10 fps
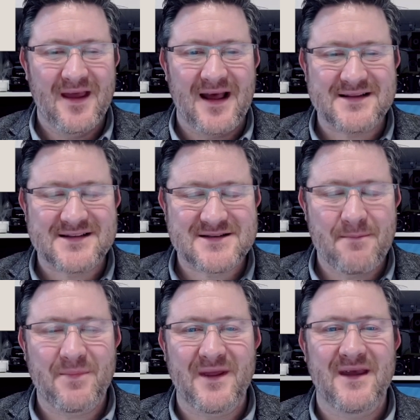and
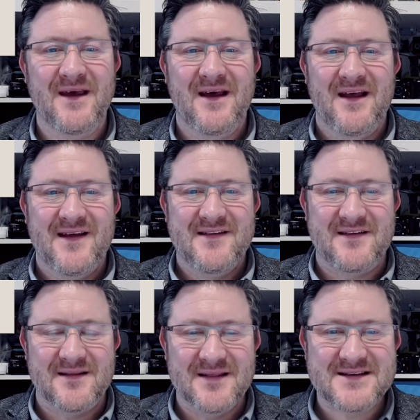simply to
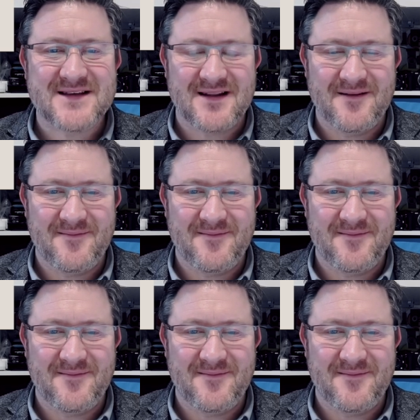listen.